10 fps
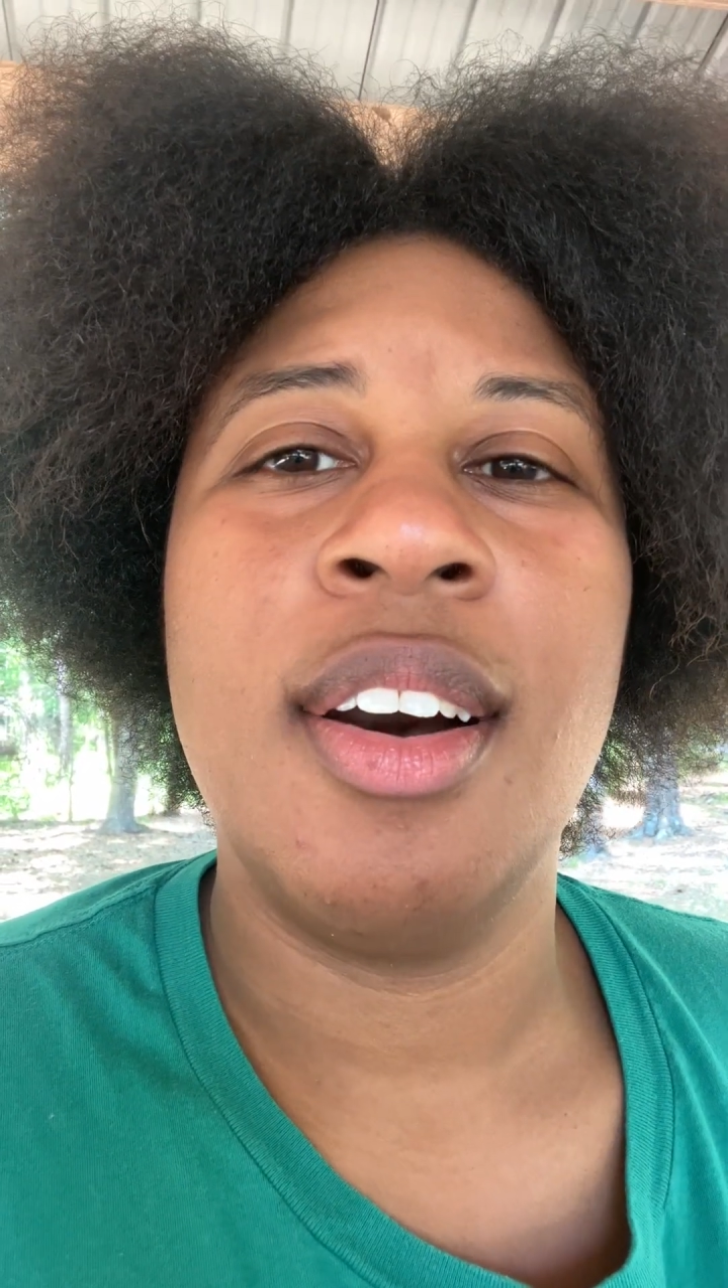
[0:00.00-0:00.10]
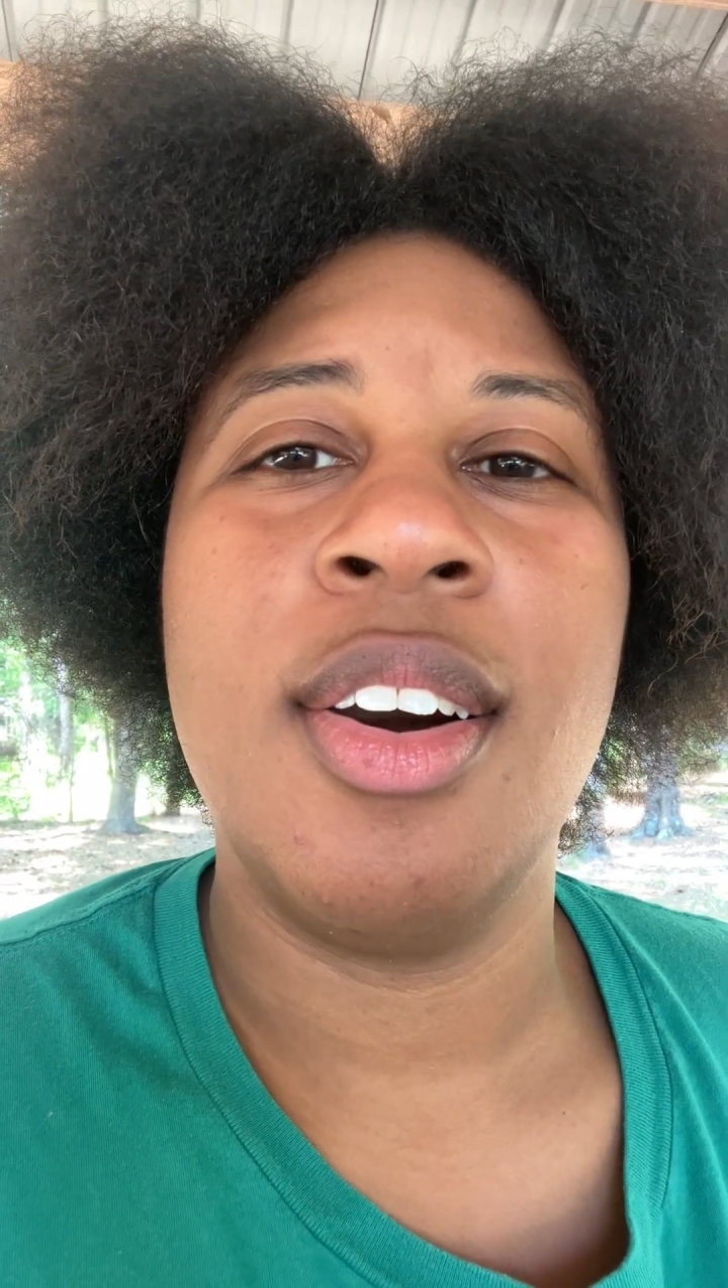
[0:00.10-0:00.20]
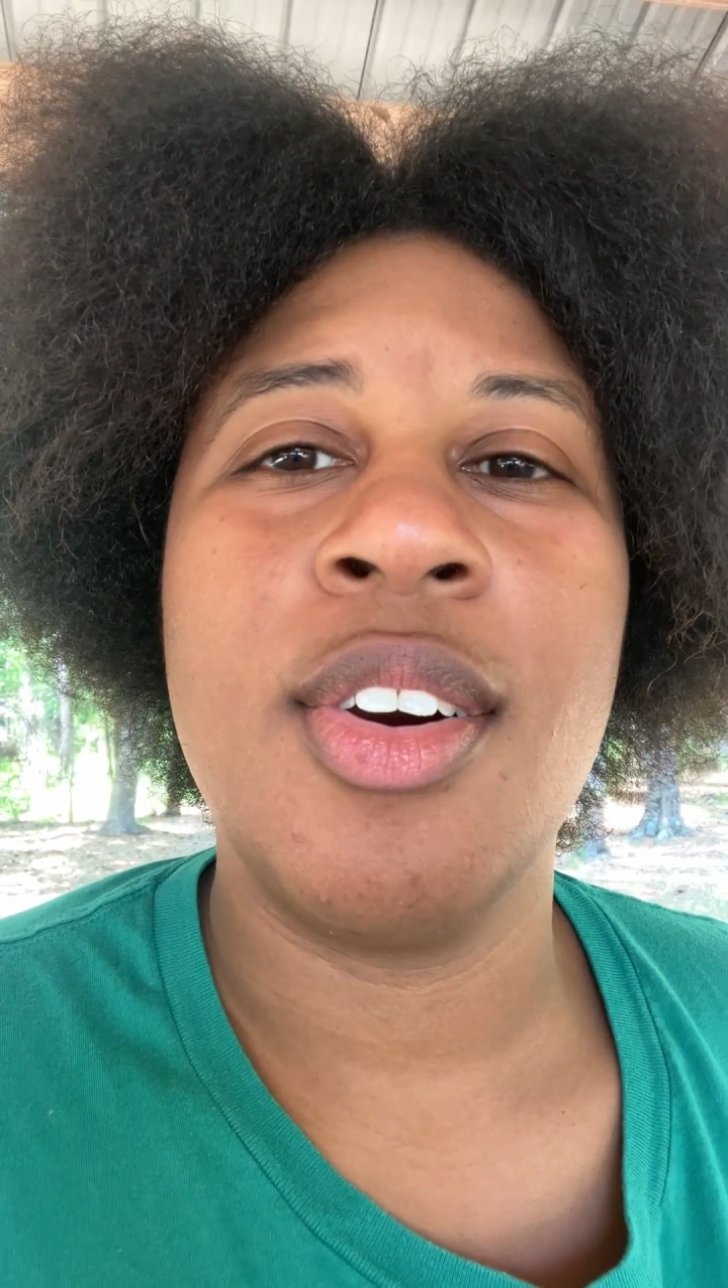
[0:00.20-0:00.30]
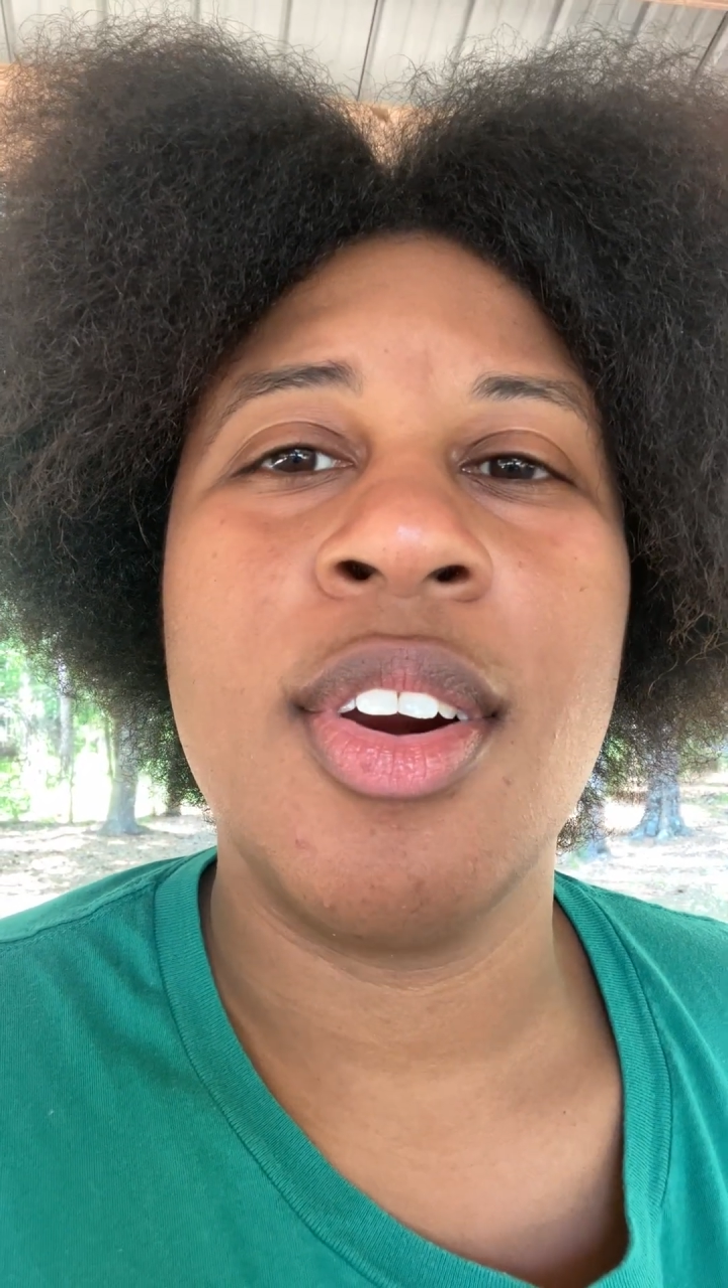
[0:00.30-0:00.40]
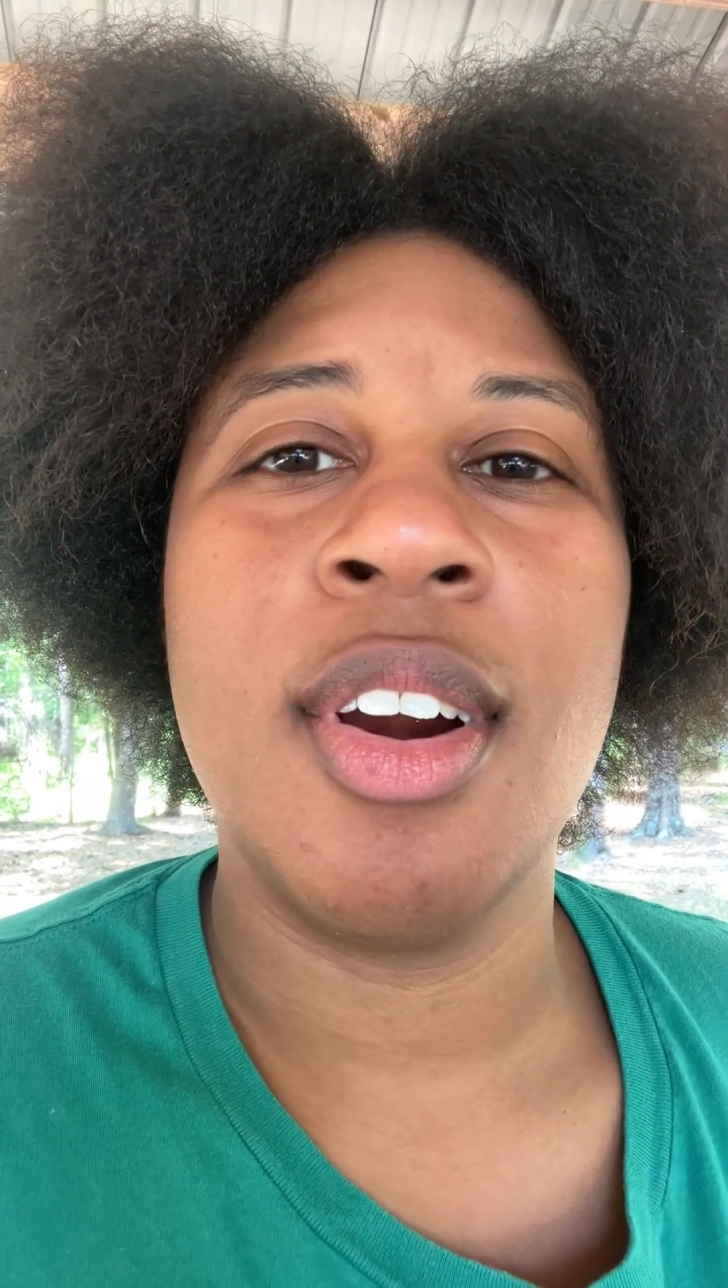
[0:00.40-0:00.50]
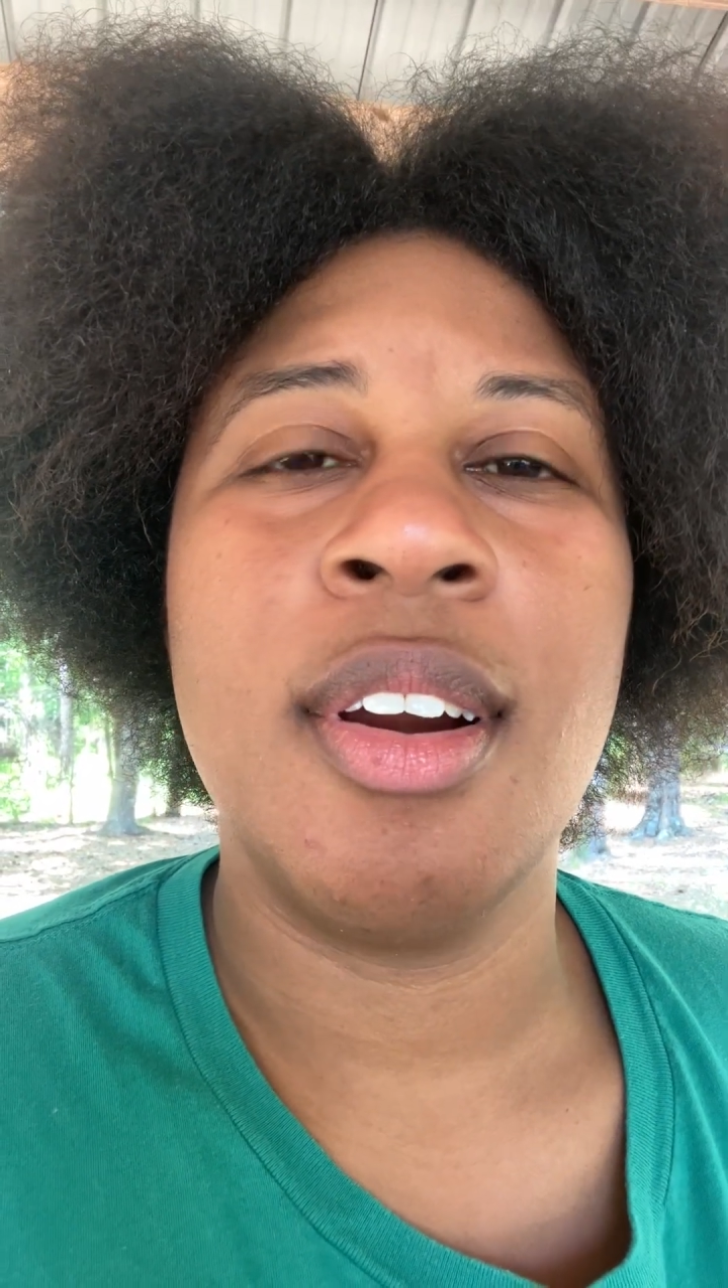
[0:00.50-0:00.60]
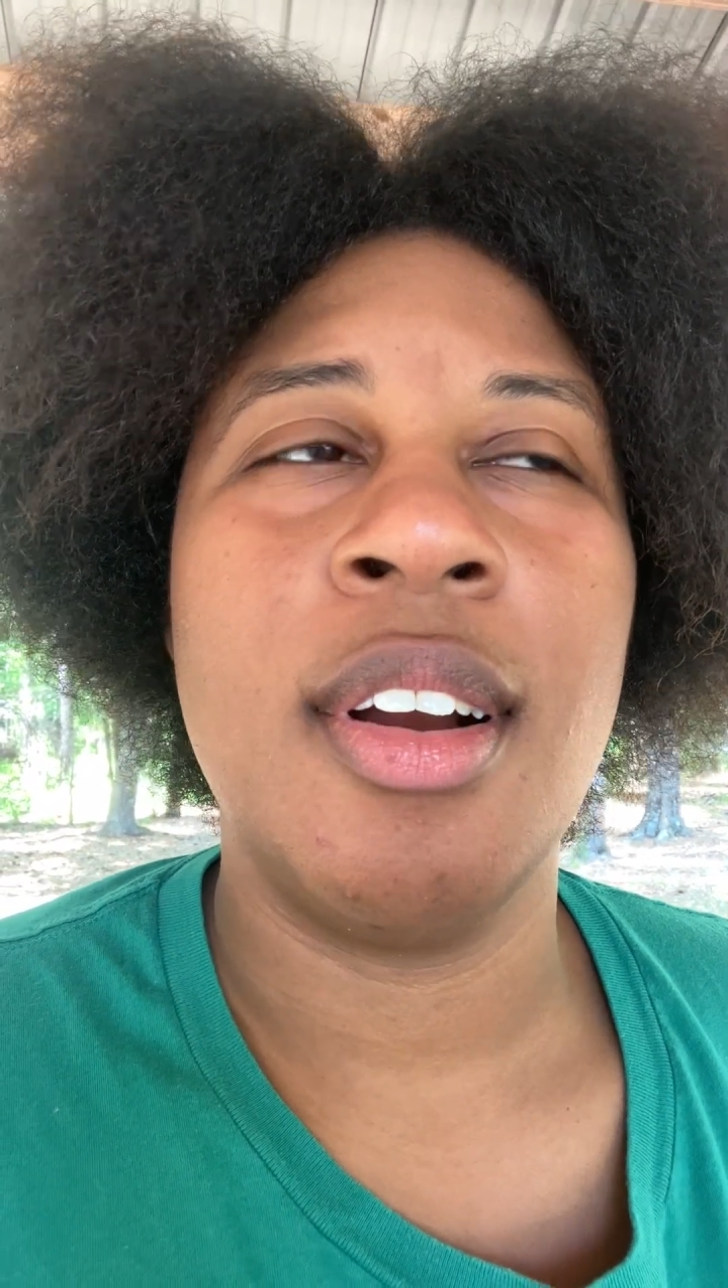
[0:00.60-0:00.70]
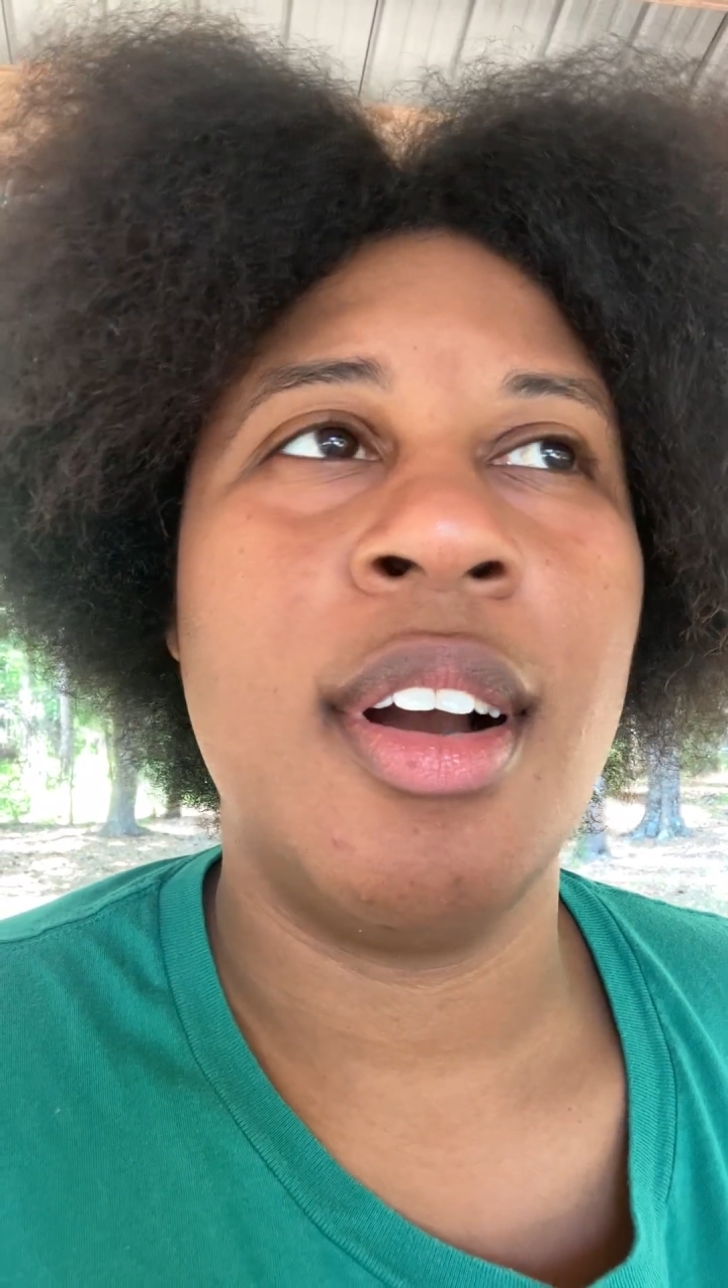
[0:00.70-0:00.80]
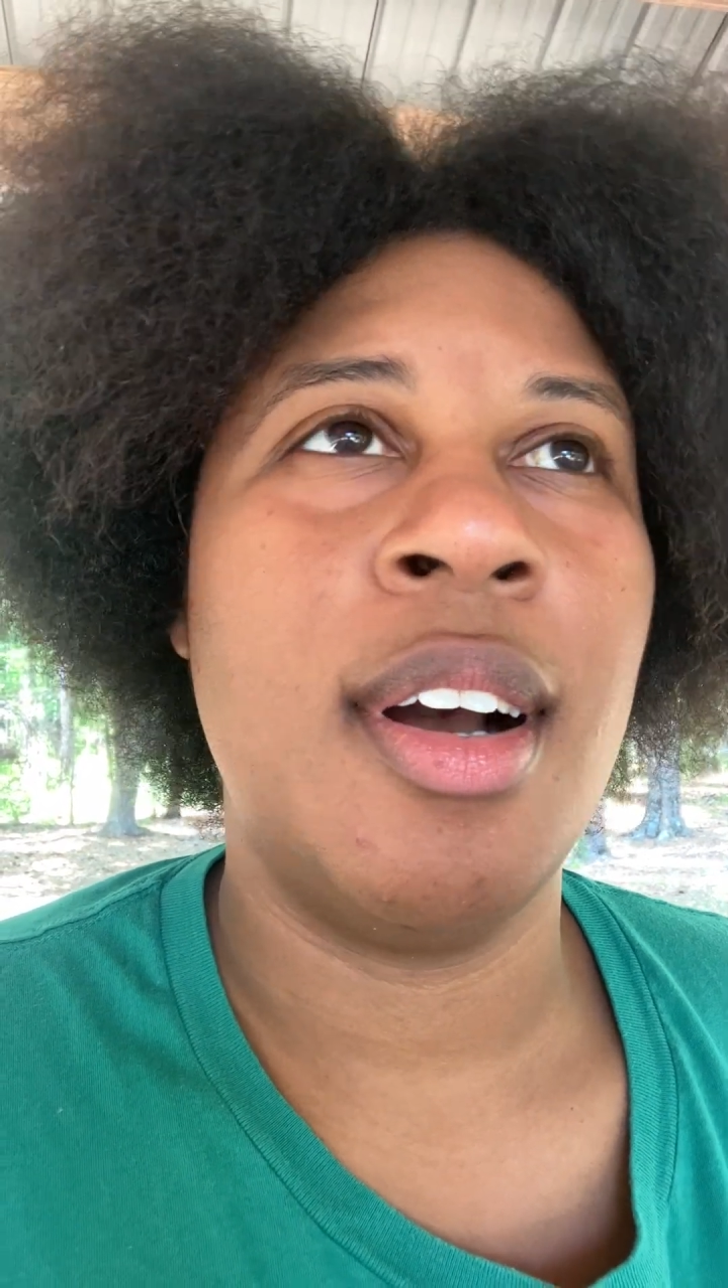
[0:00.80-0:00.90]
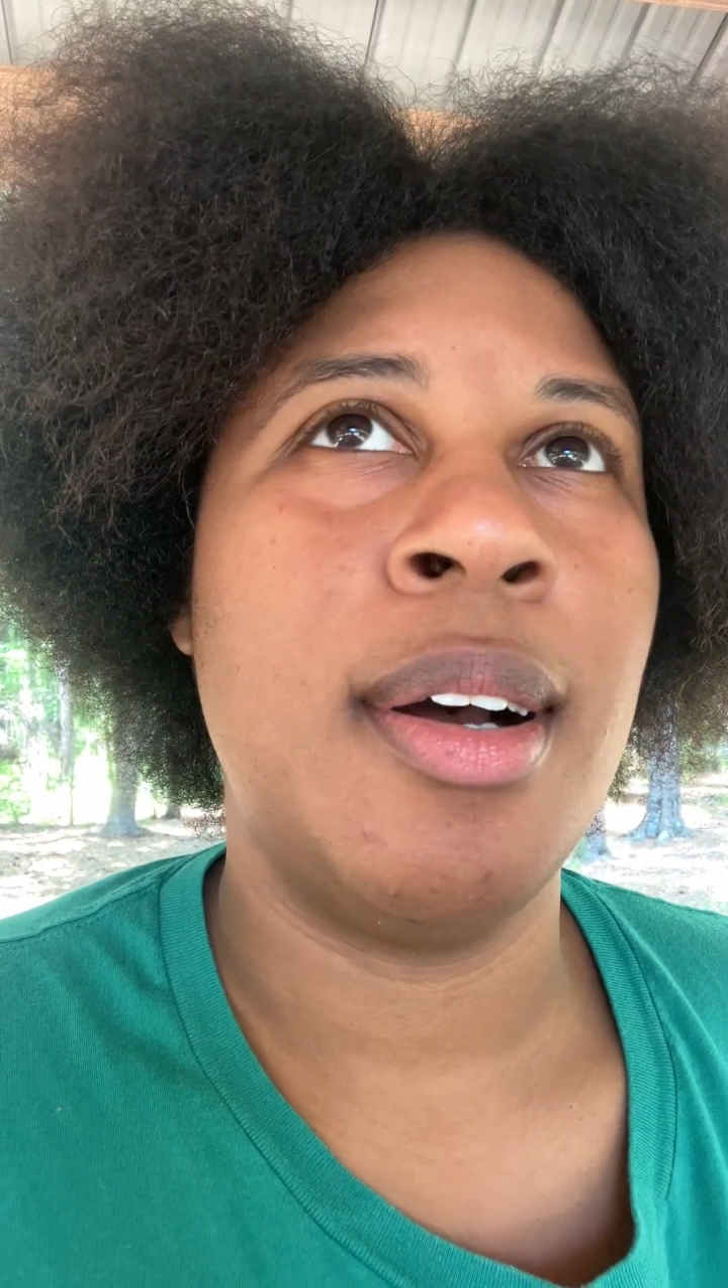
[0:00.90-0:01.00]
or